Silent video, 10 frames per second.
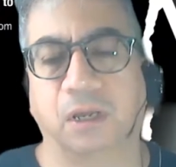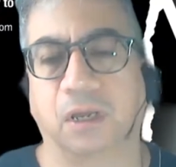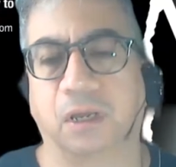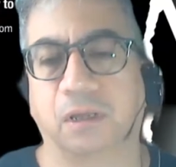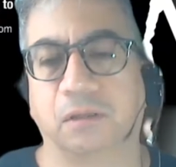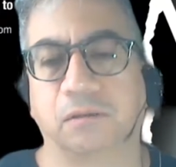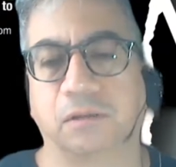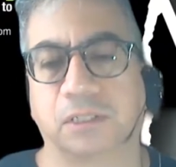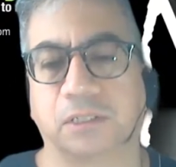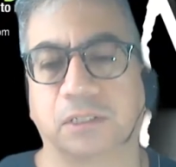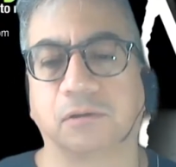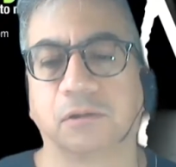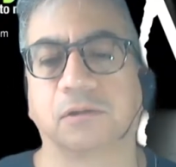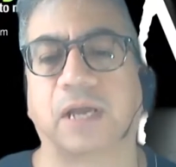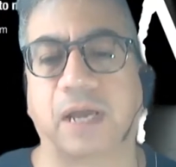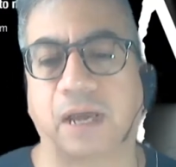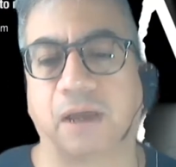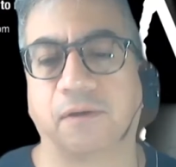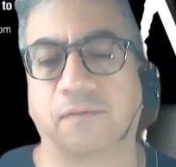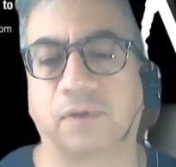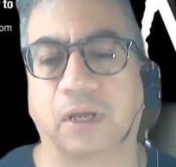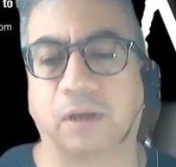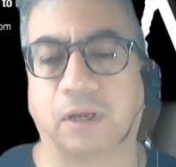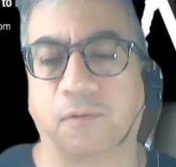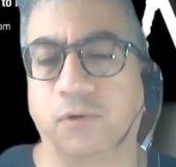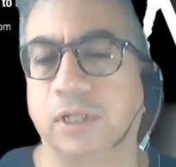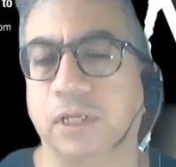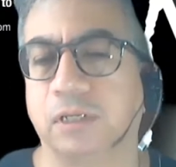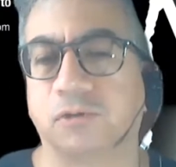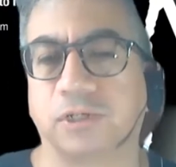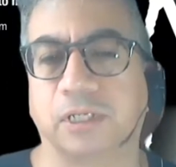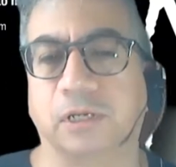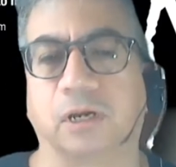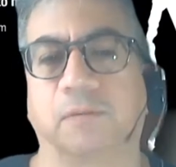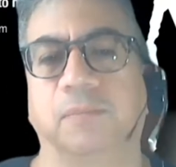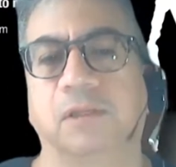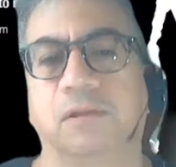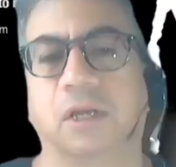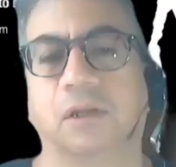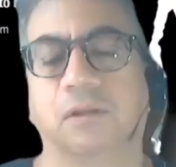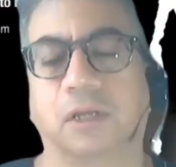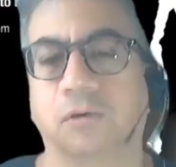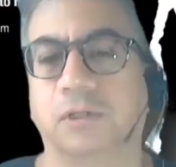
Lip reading: and still have a really interesting garment that